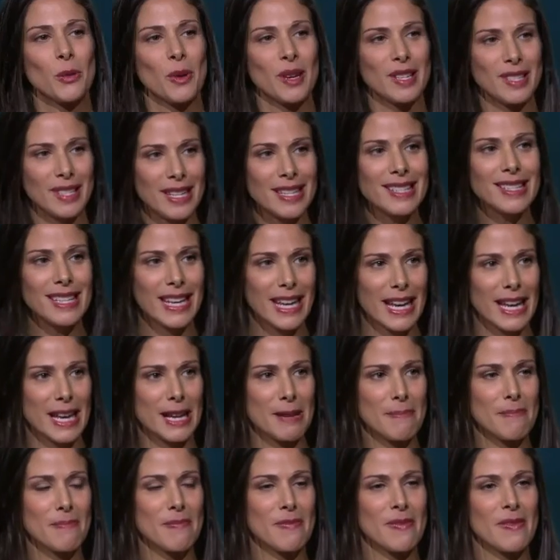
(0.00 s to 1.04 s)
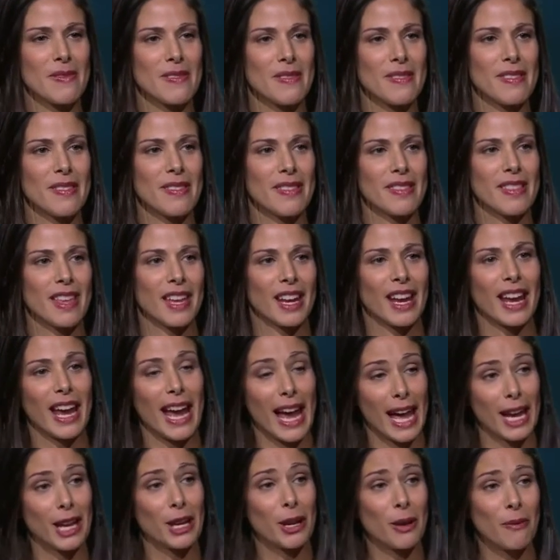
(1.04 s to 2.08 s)
I said to him that I
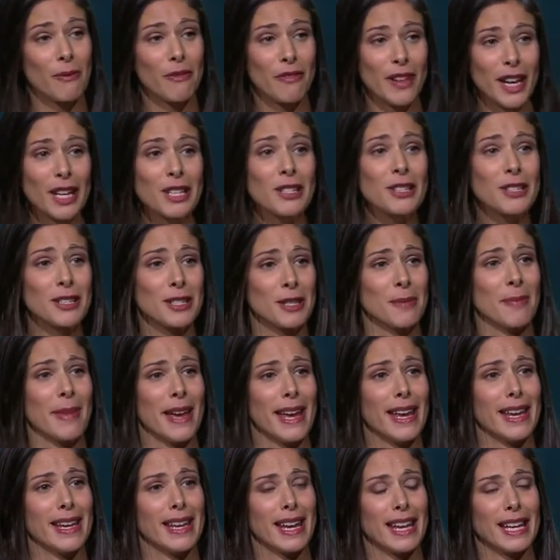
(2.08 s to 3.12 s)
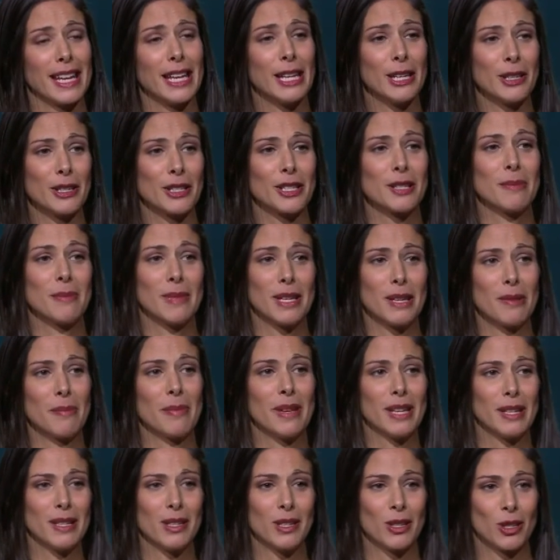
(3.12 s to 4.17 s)
had a confession to make, and he looked at me a
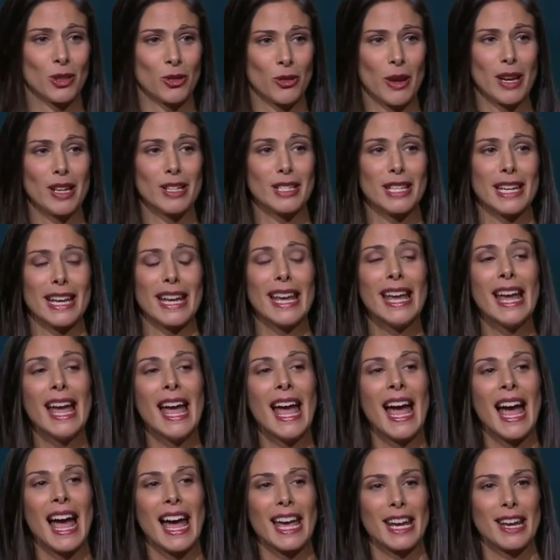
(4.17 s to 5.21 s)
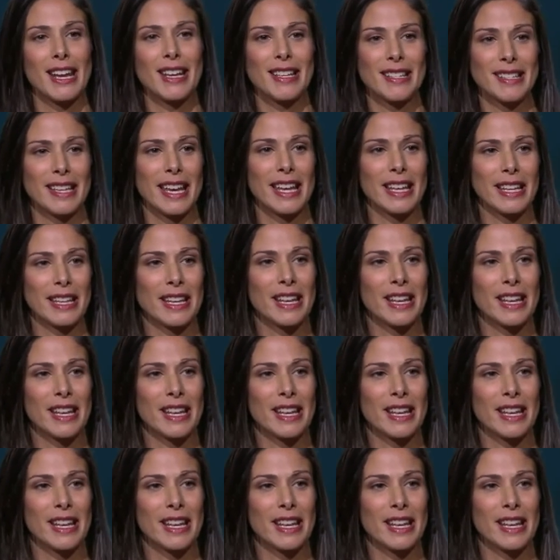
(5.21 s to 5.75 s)
bit strangely, and I said,